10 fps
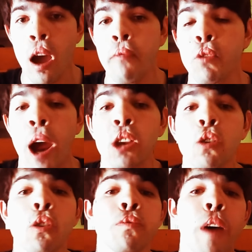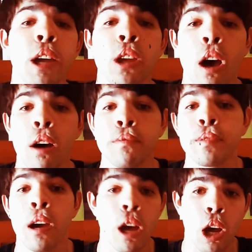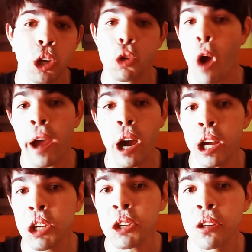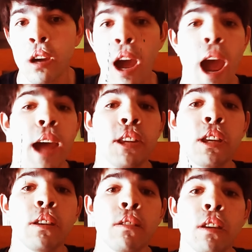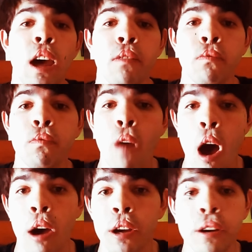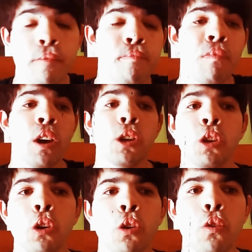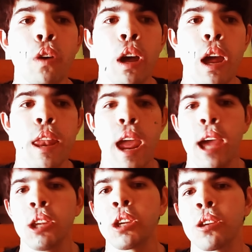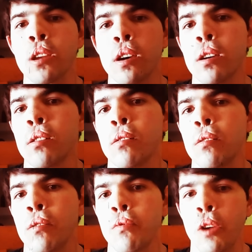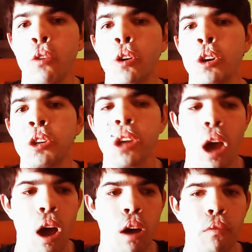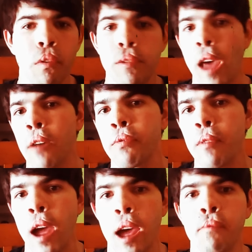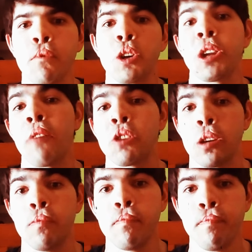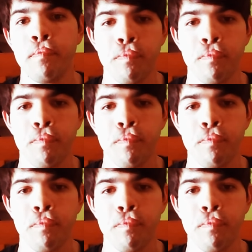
a practical effect of dry ice and fog to enhance the viewers of depth and perception.